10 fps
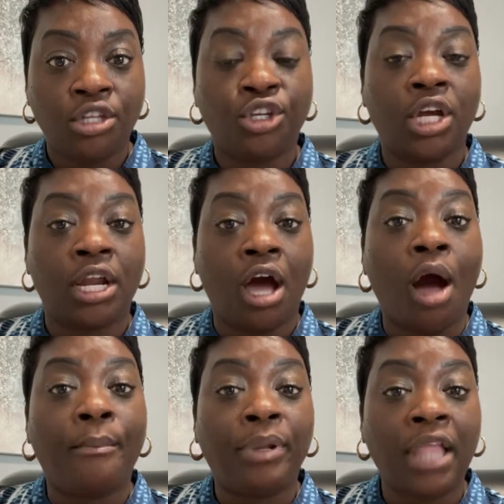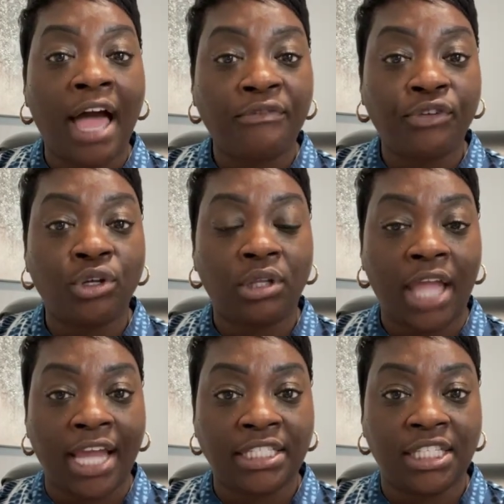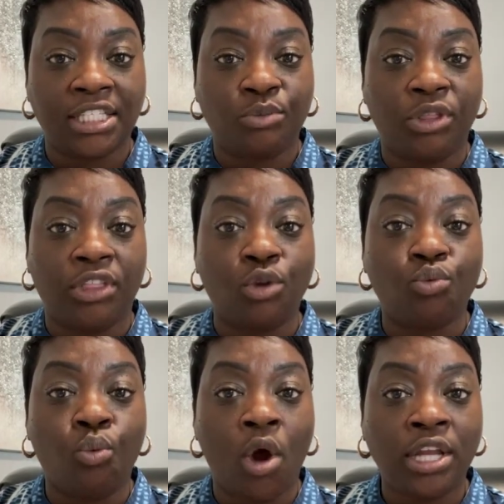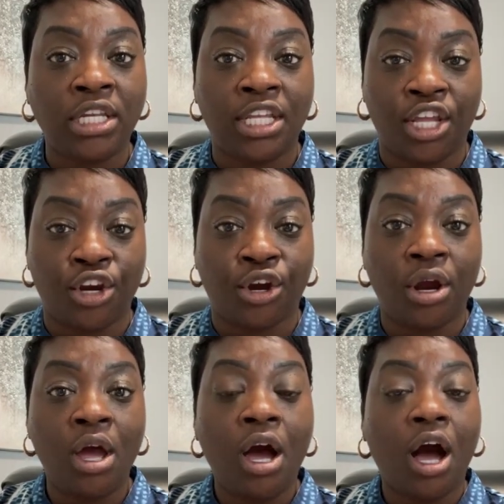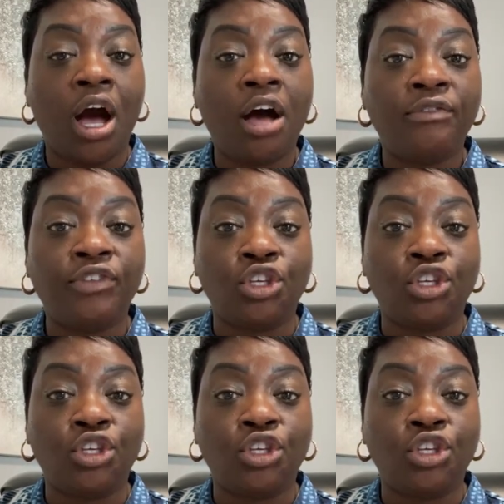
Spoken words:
you're going to apply for your license within 1 year of